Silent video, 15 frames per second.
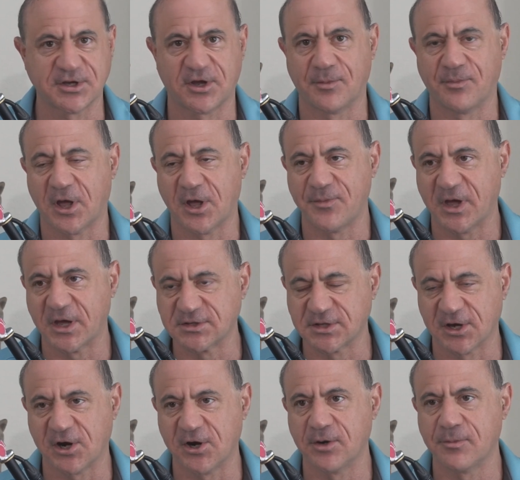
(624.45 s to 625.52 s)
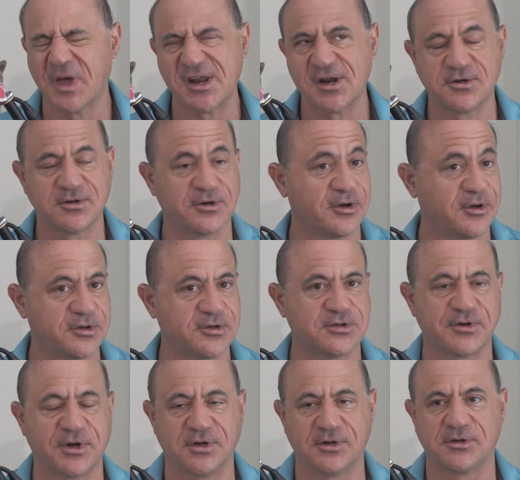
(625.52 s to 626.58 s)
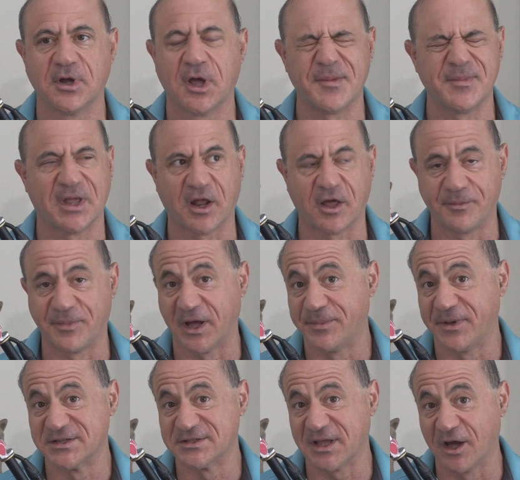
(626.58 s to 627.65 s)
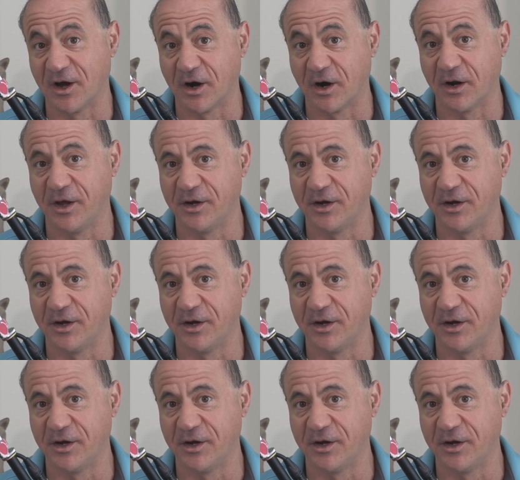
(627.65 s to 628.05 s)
how to bypass the hiring manager and go straight I mean, how to bypass A R,